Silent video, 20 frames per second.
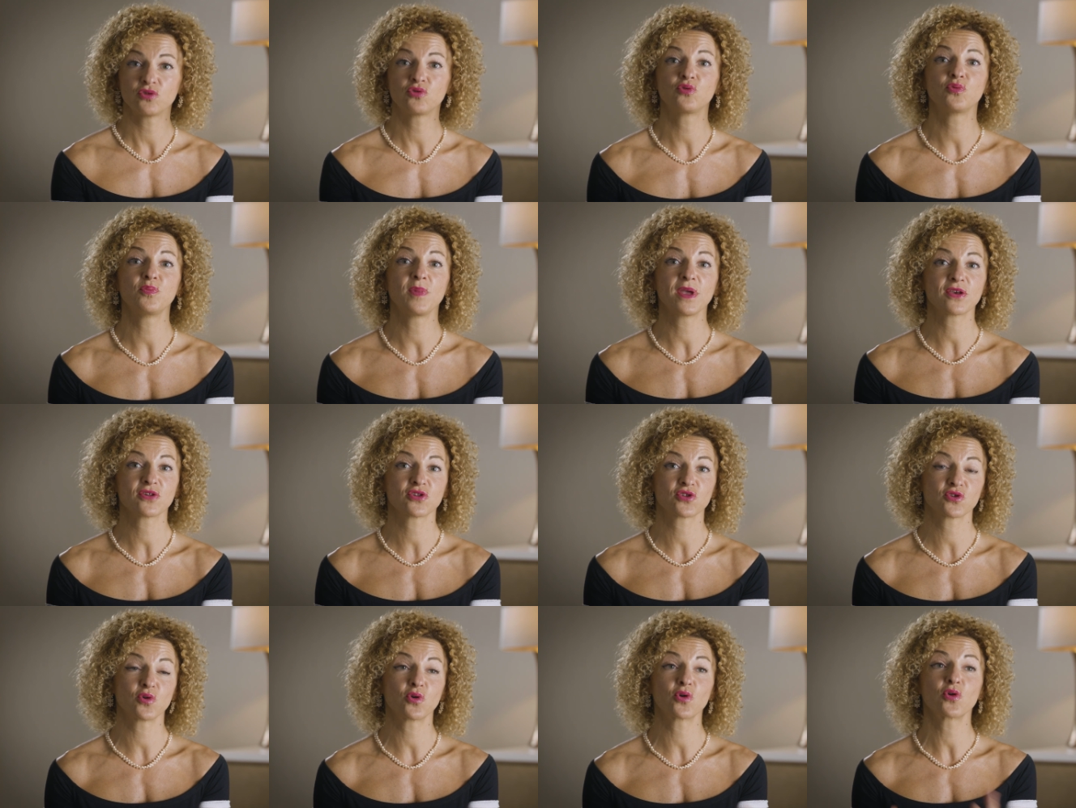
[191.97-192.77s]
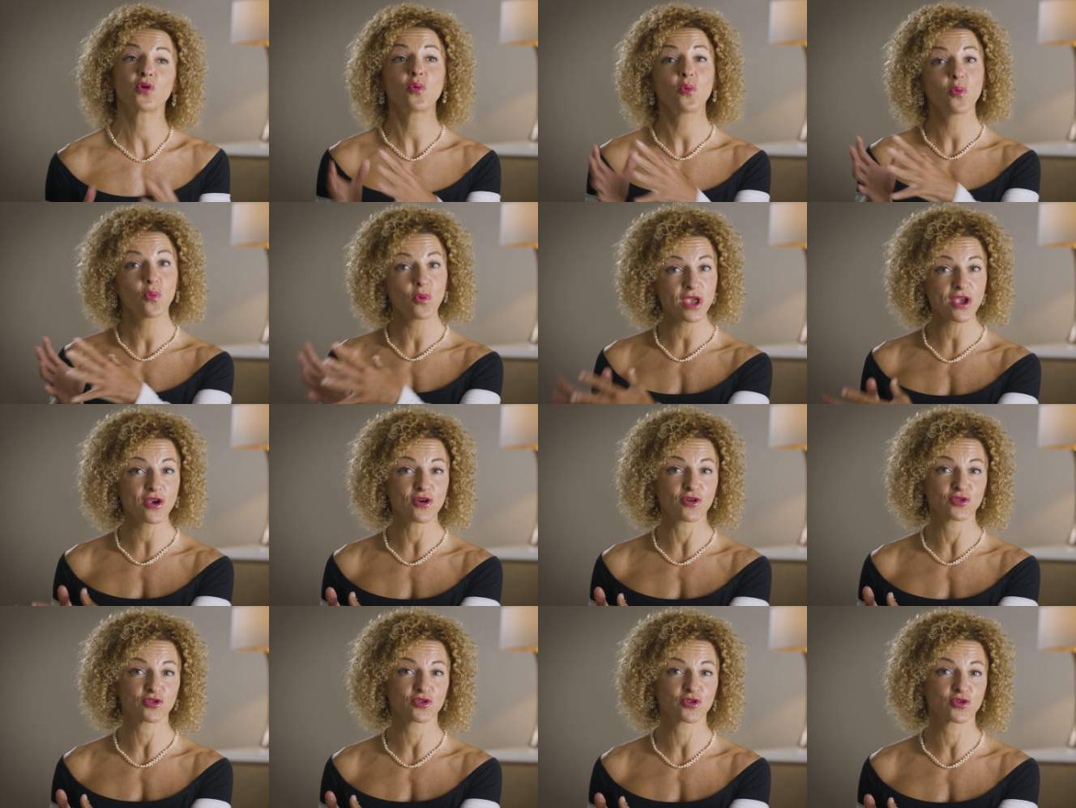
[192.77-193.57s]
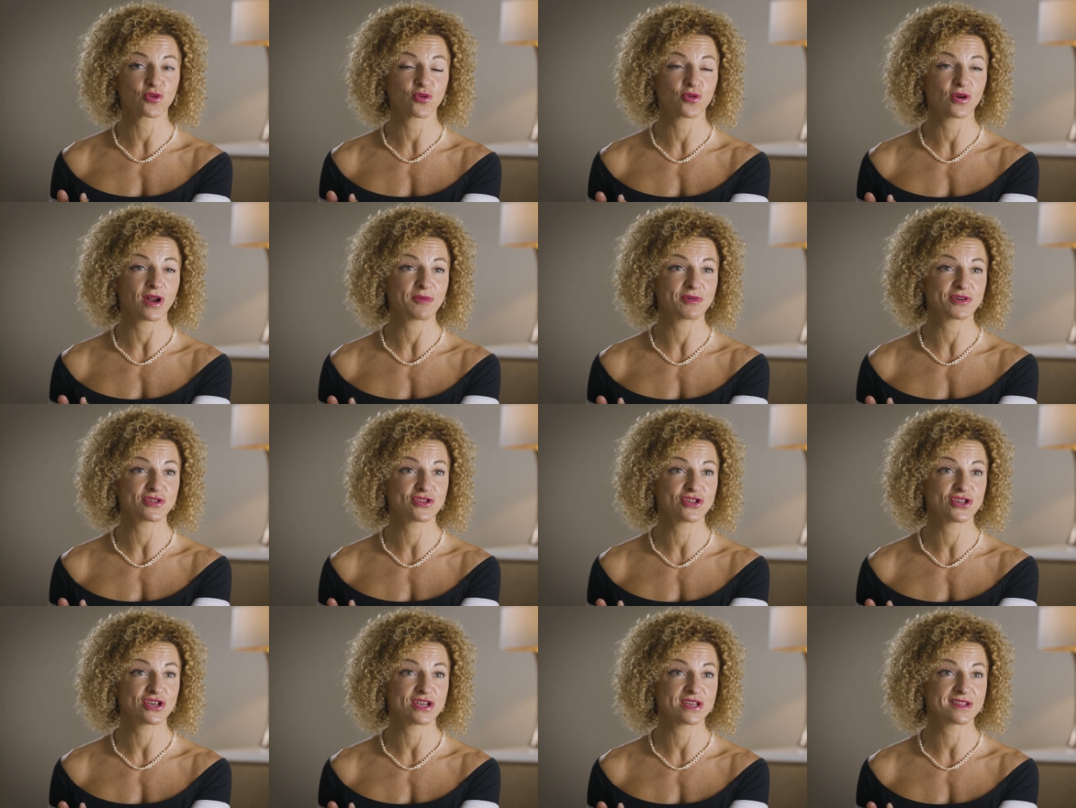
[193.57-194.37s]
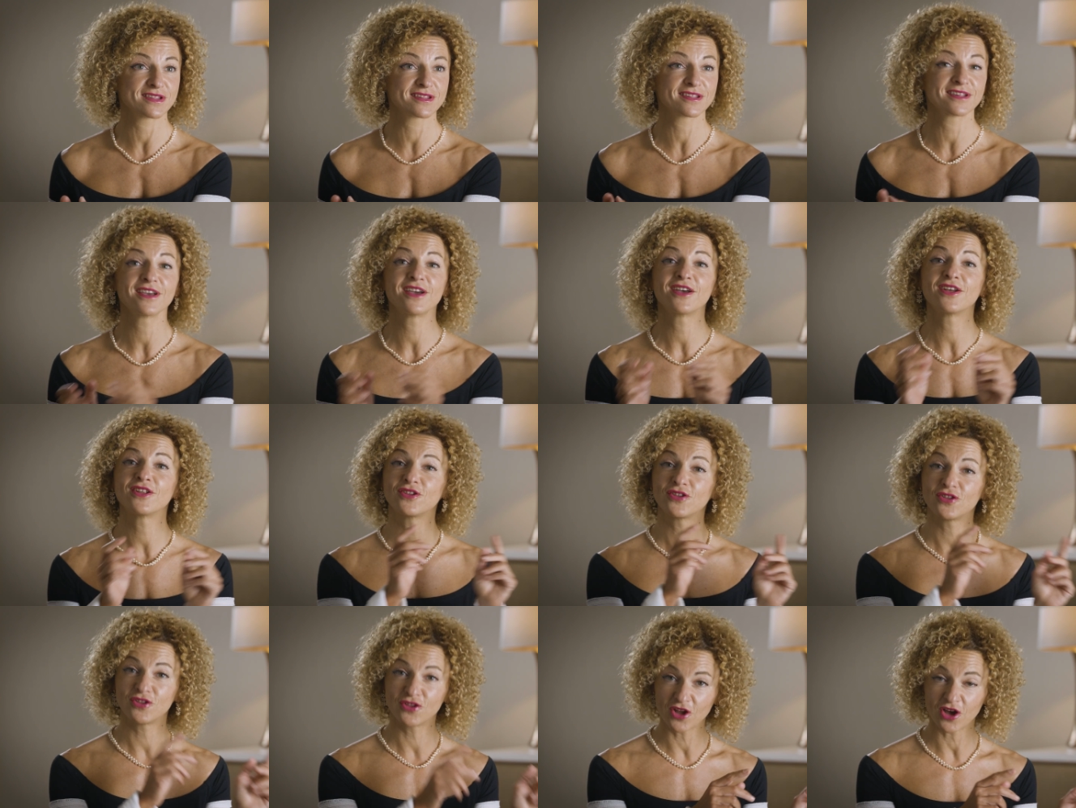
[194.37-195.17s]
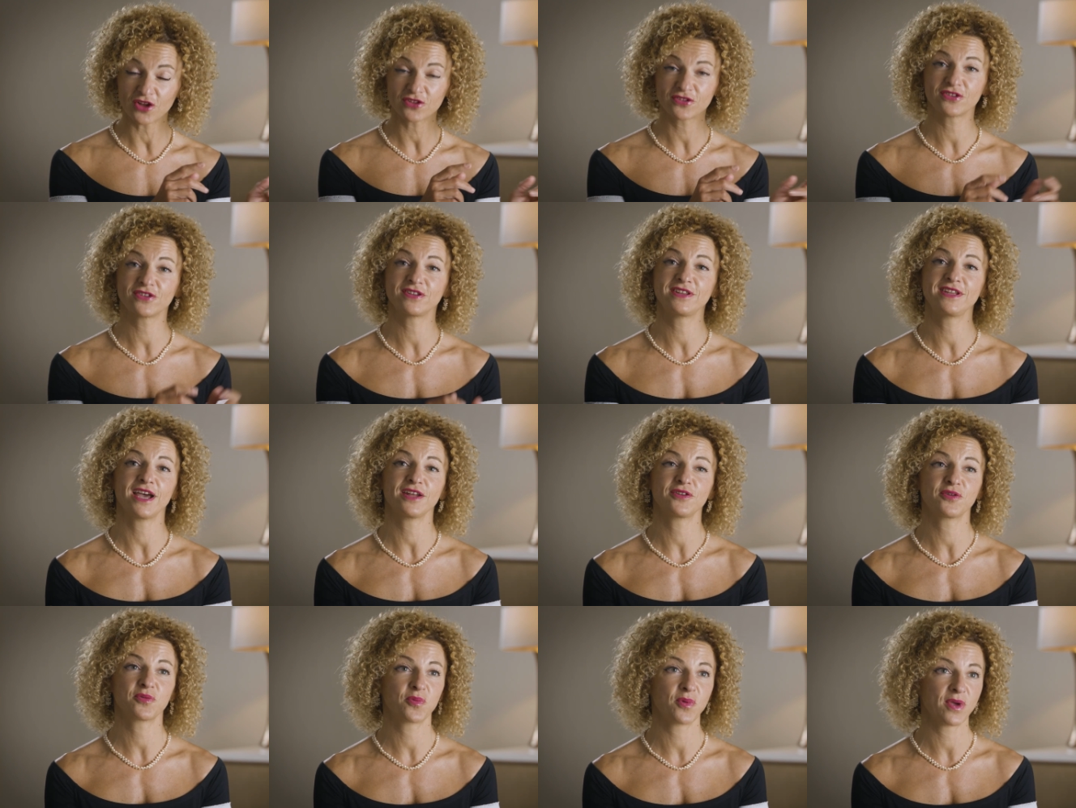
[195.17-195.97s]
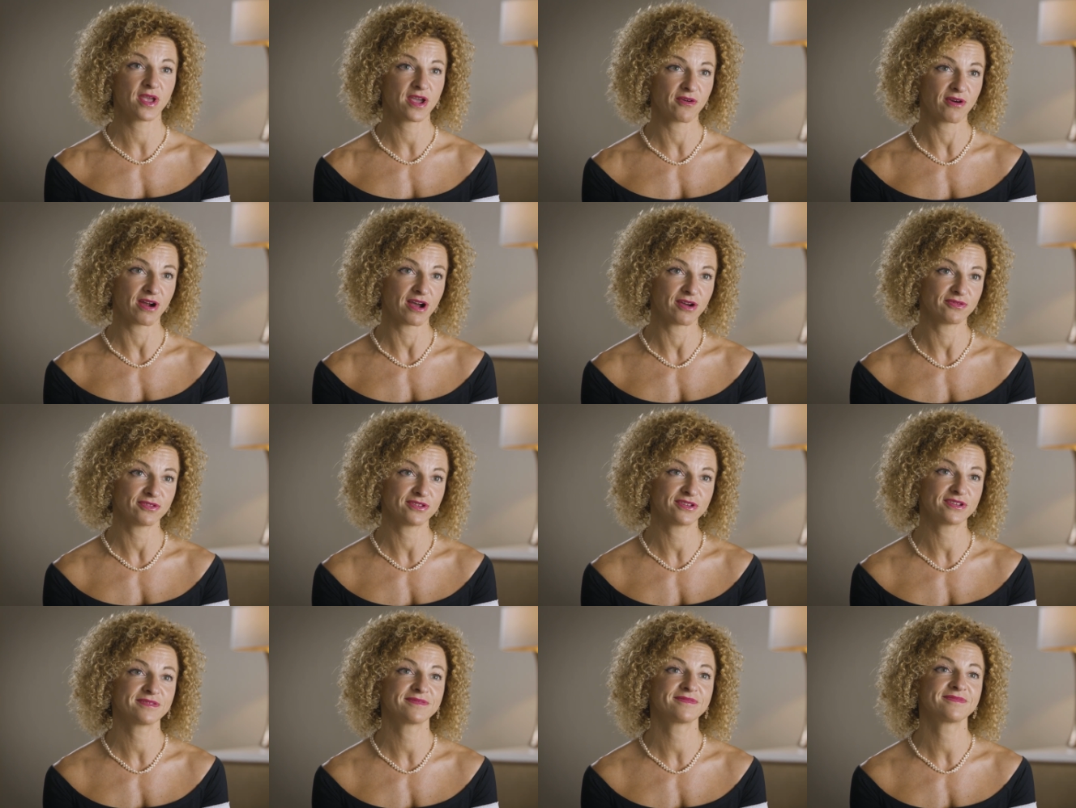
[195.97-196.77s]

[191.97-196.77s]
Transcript: to make sure we control our genes, not the other way around.